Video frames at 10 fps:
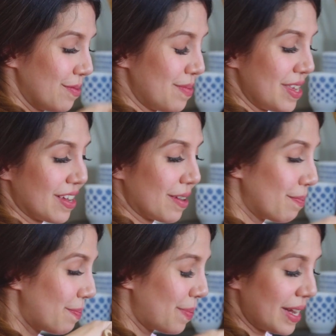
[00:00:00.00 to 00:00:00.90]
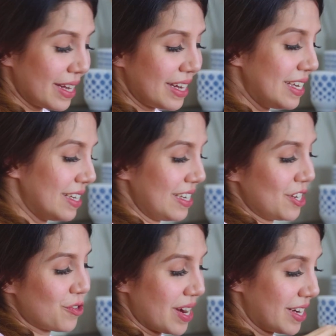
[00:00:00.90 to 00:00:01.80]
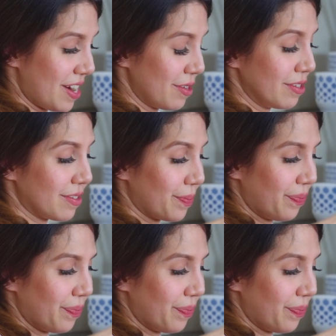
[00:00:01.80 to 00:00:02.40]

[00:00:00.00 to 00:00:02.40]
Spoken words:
to be completely dried out